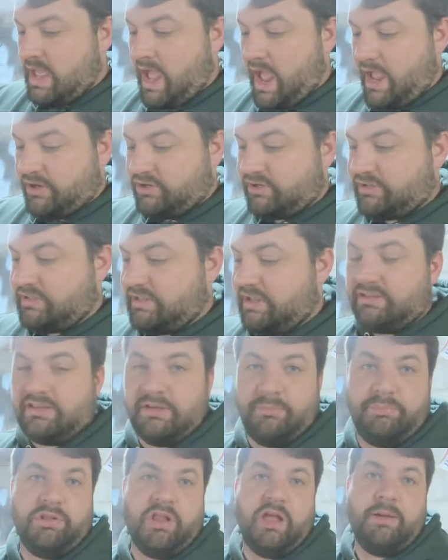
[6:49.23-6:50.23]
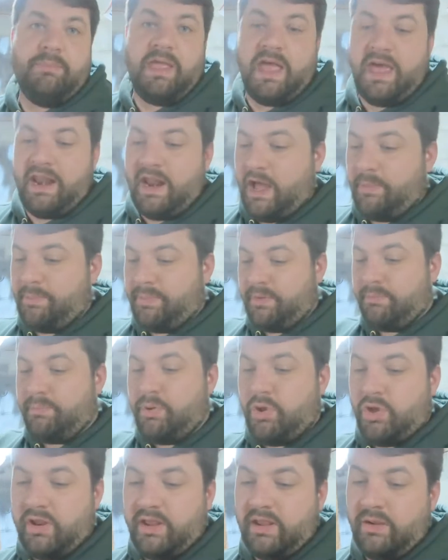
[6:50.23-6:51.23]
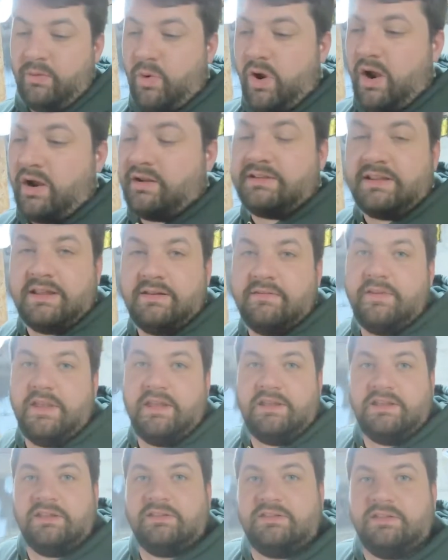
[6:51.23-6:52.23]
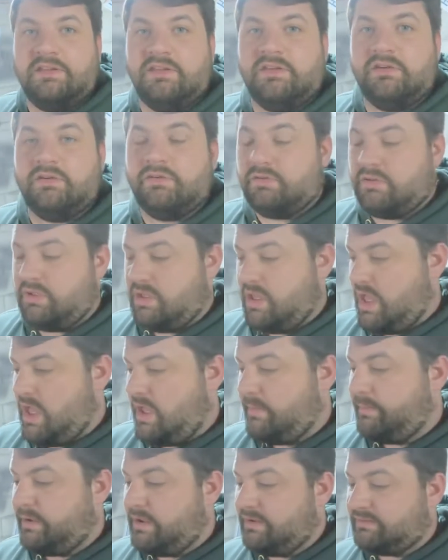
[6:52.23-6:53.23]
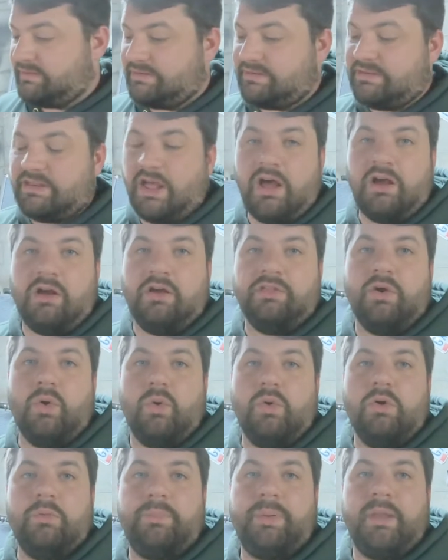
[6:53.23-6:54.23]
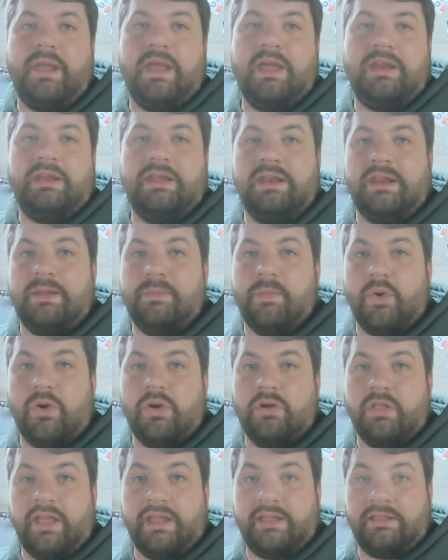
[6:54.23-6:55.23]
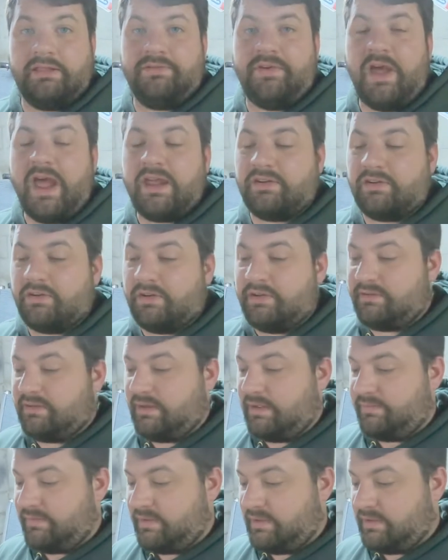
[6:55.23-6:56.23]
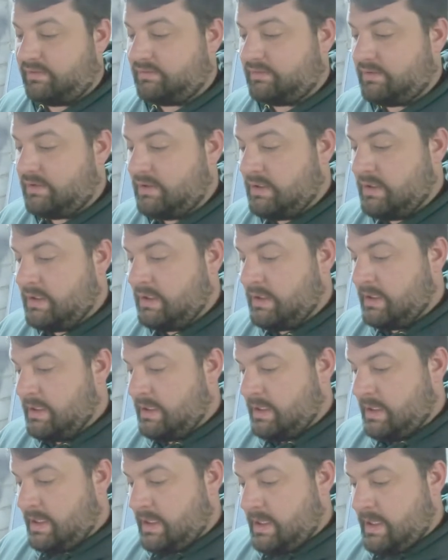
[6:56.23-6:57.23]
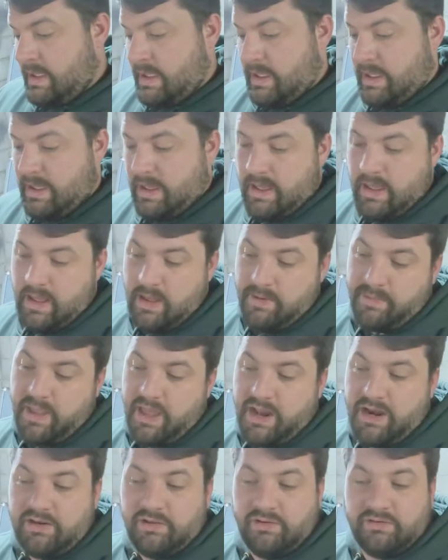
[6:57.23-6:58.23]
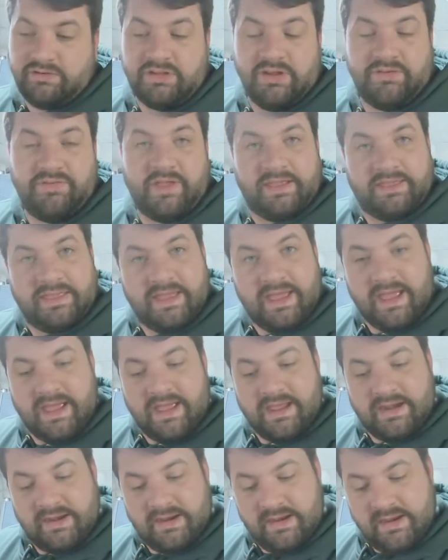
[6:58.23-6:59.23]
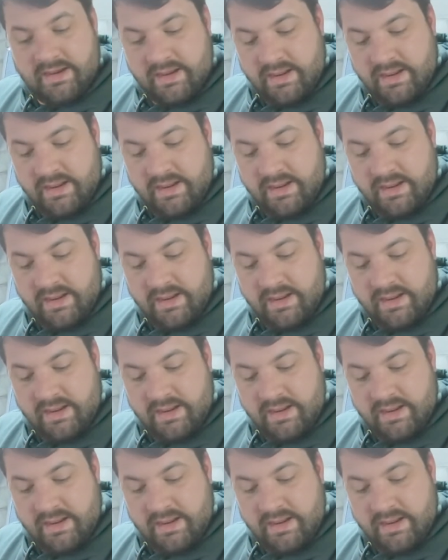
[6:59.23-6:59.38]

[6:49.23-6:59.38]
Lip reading: I just need to plumb that up and put it where it's convenient to do, because it's not on the oil pan anymore like the factory stuff is. Got to do stuff like that.